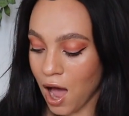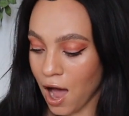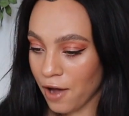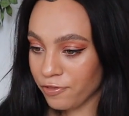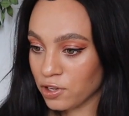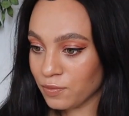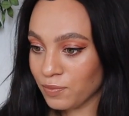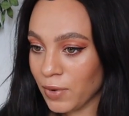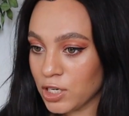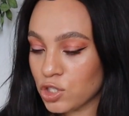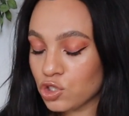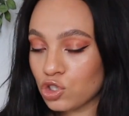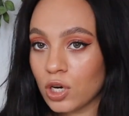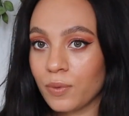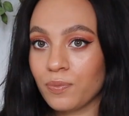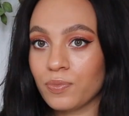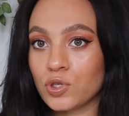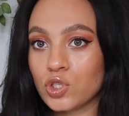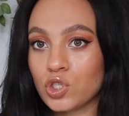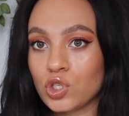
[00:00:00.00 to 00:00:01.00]
after my
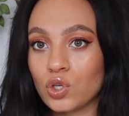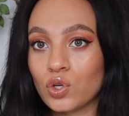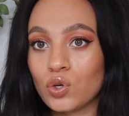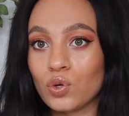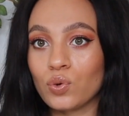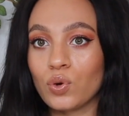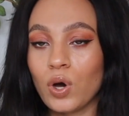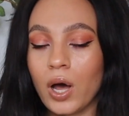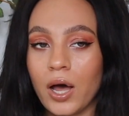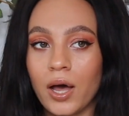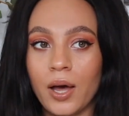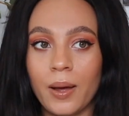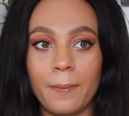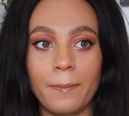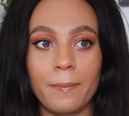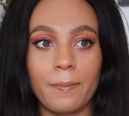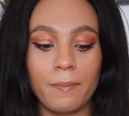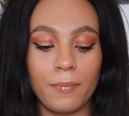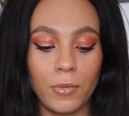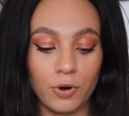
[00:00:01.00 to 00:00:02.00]
trip to
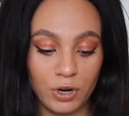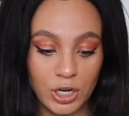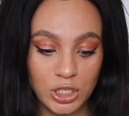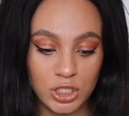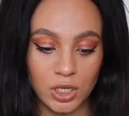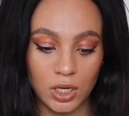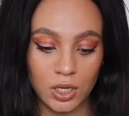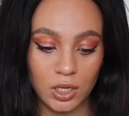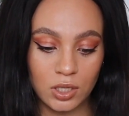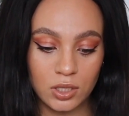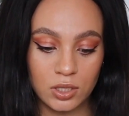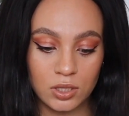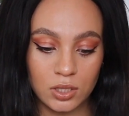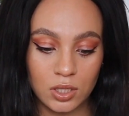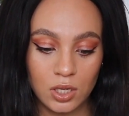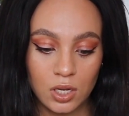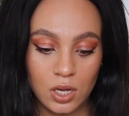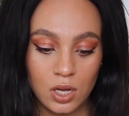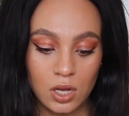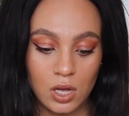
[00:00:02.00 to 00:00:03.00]

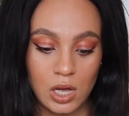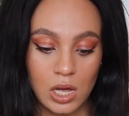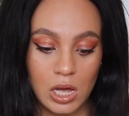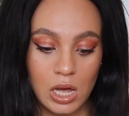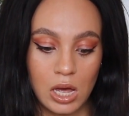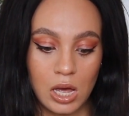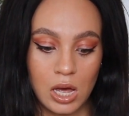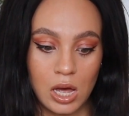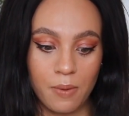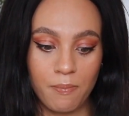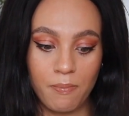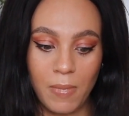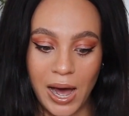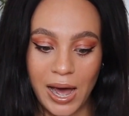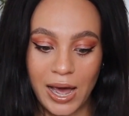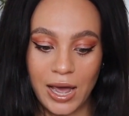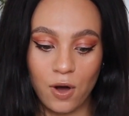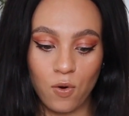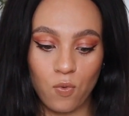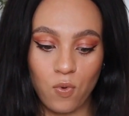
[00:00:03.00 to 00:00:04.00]
Mauritius,
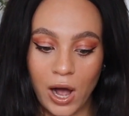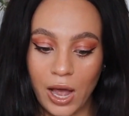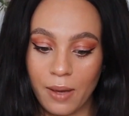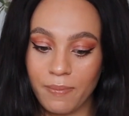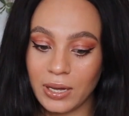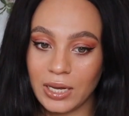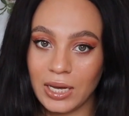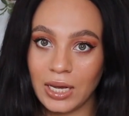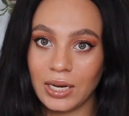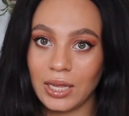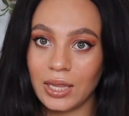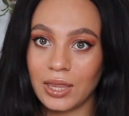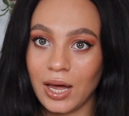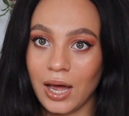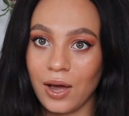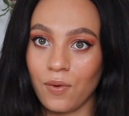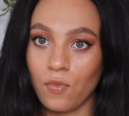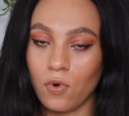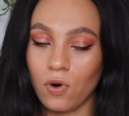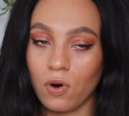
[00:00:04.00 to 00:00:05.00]
my white bikini
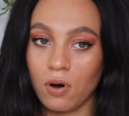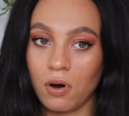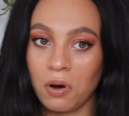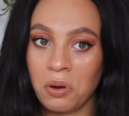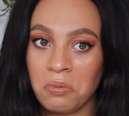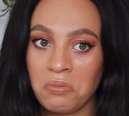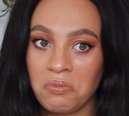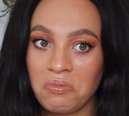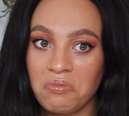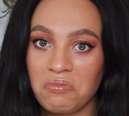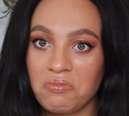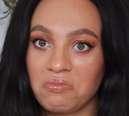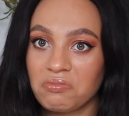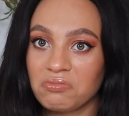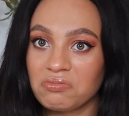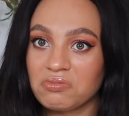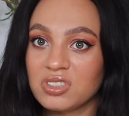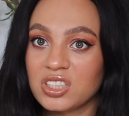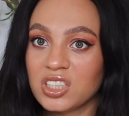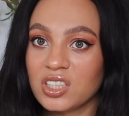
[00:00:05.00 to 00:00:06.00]
that I wore
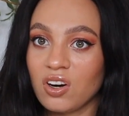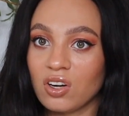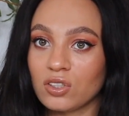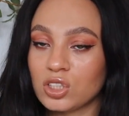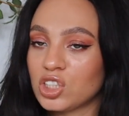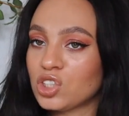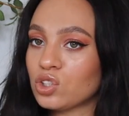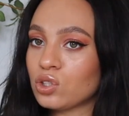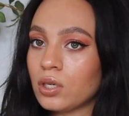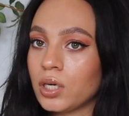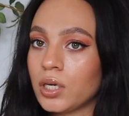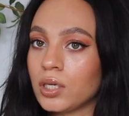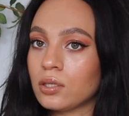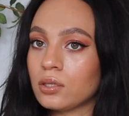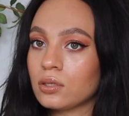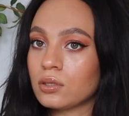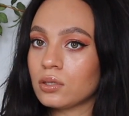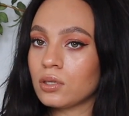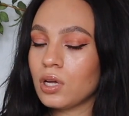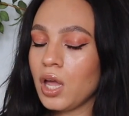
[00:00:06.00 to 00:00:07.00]
got
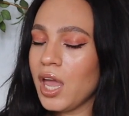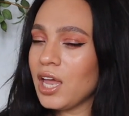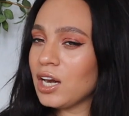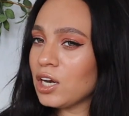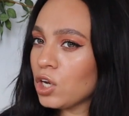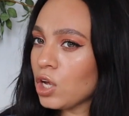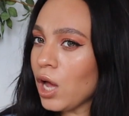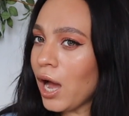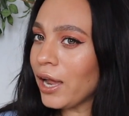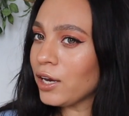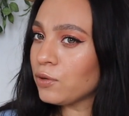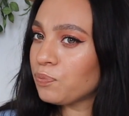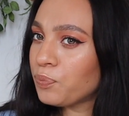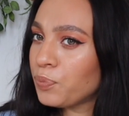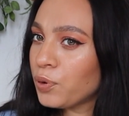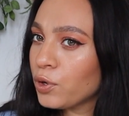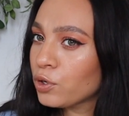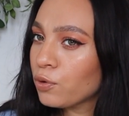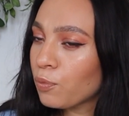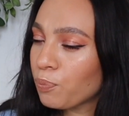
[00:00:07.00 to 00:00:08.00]
destroyed. I
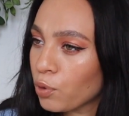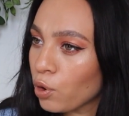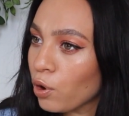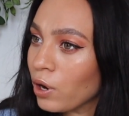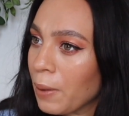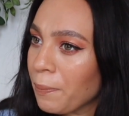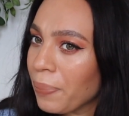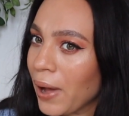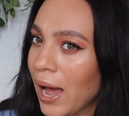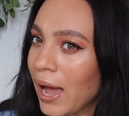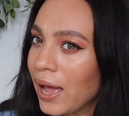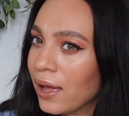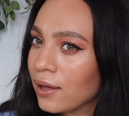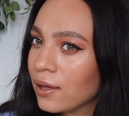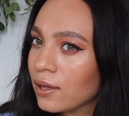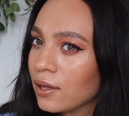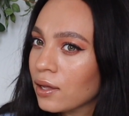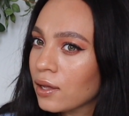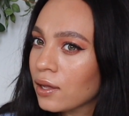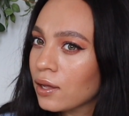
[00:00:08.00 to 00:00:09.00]
brought it
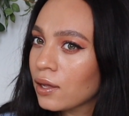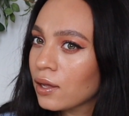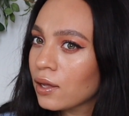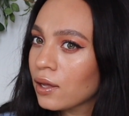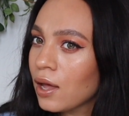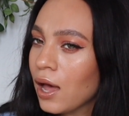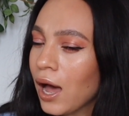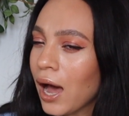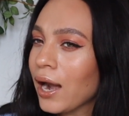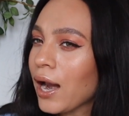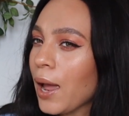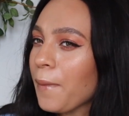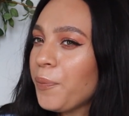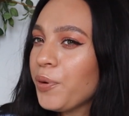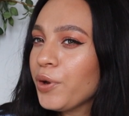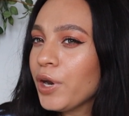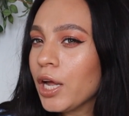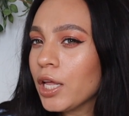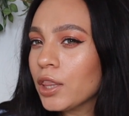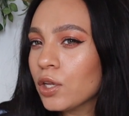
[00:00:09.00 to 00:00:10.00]
back and I
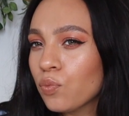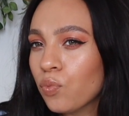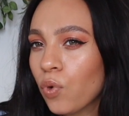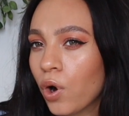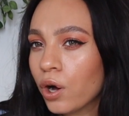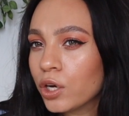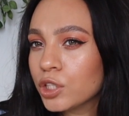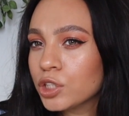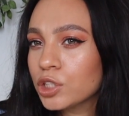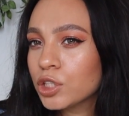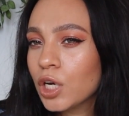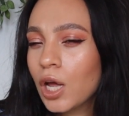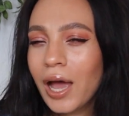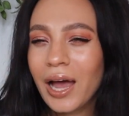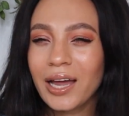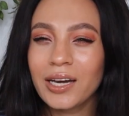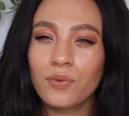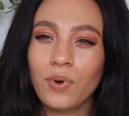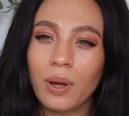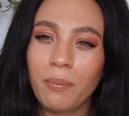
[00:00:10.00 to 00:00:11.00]
put it in the wash
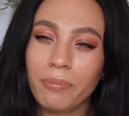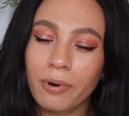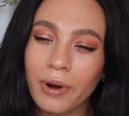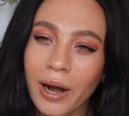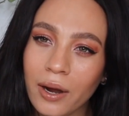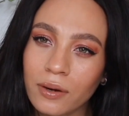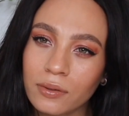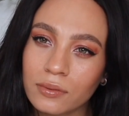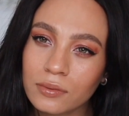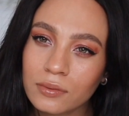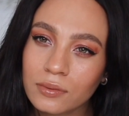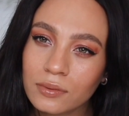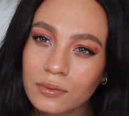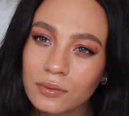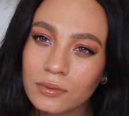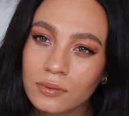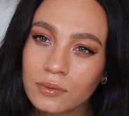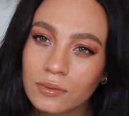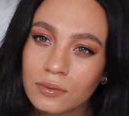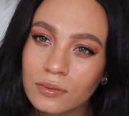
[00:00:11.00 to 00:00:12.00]
and it went brown.
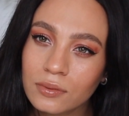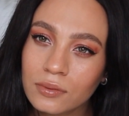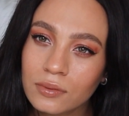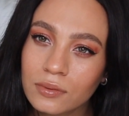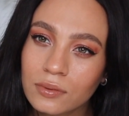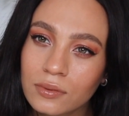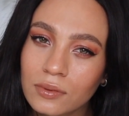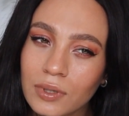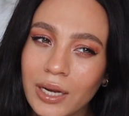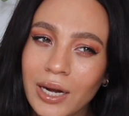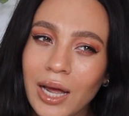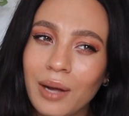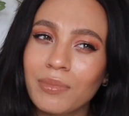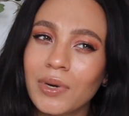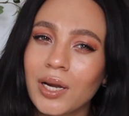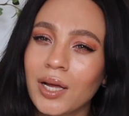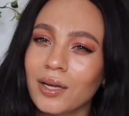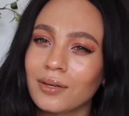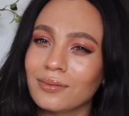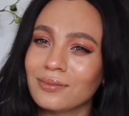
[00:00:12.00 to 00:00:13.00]
And
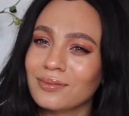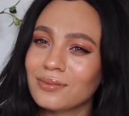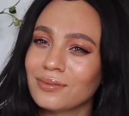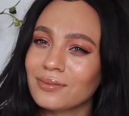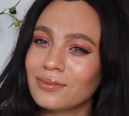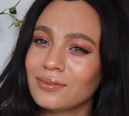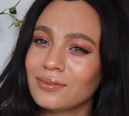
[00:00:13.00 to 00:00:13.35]
I'm like,